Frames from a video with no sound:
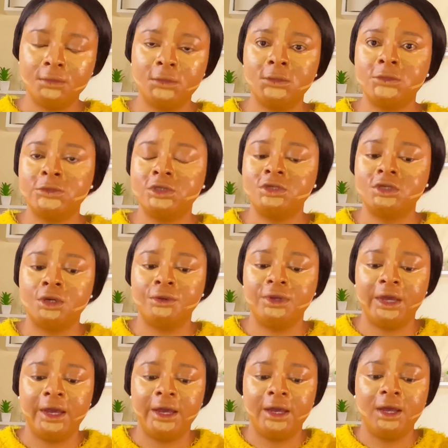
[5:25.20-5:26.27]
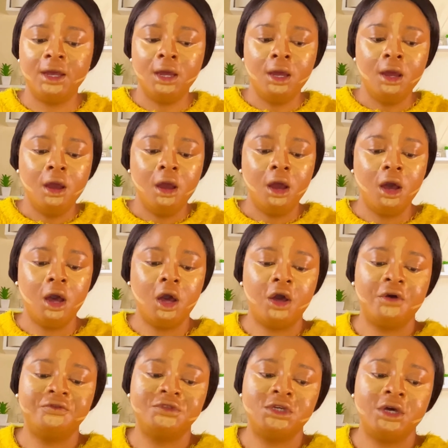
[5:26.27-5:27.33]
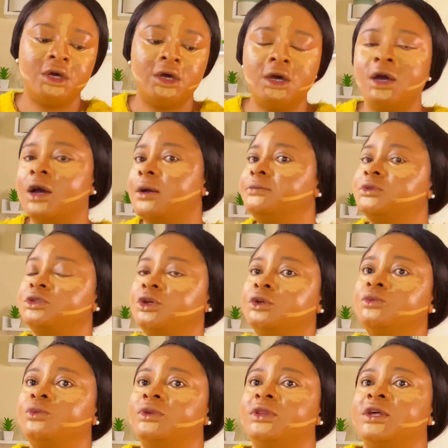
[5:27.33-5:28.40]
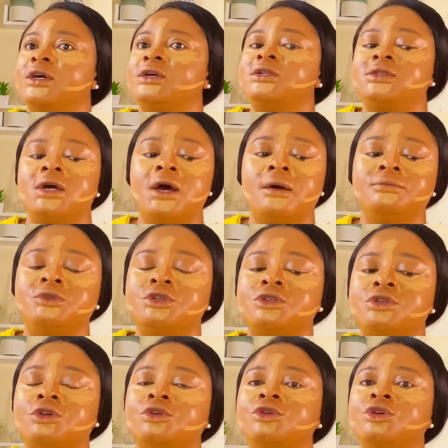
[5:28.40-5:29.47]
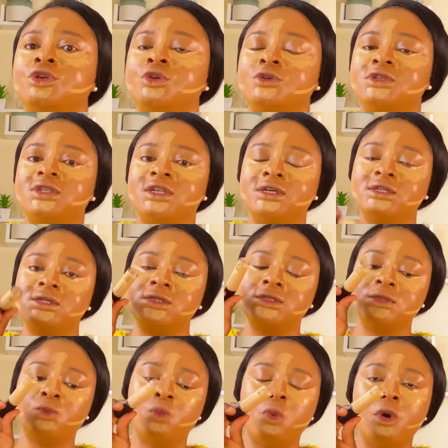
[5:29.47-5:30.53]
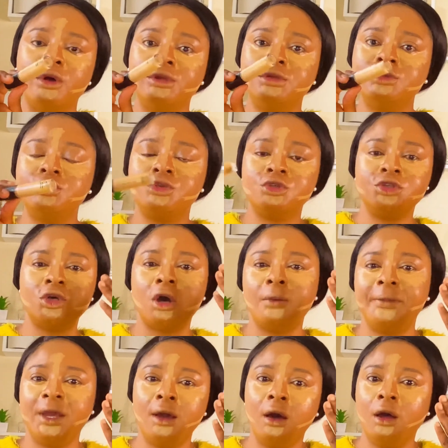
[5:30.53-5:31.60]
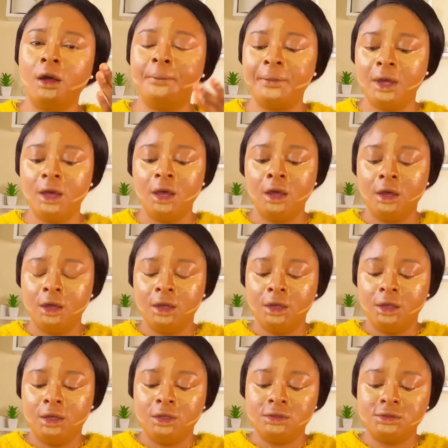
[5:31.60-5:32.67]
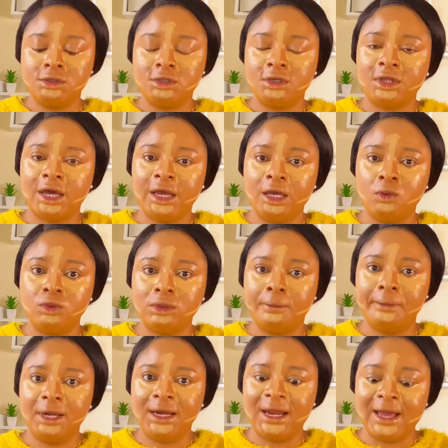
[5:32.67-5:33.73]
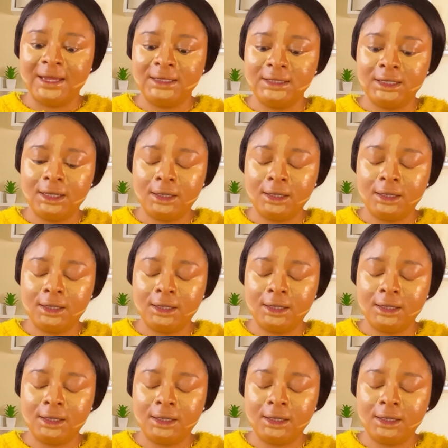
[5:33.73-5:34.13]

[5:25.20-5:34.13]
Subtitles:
So yeah, after I'm done with this, I'm just gonna use this one to top it up so that it would blend.